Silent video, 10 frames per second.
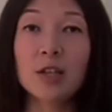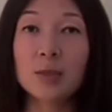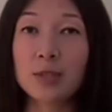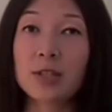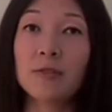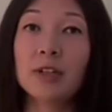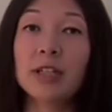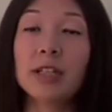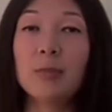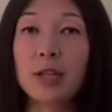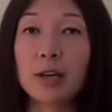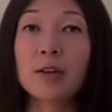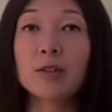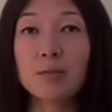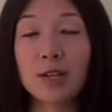specifically
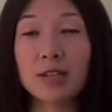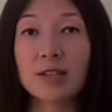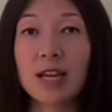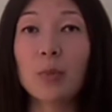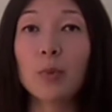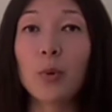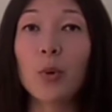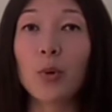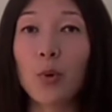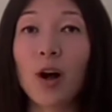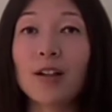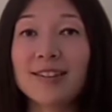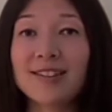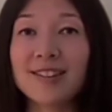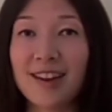because the business had poor
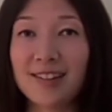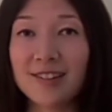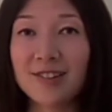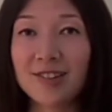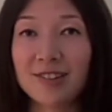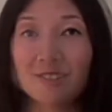quality signage.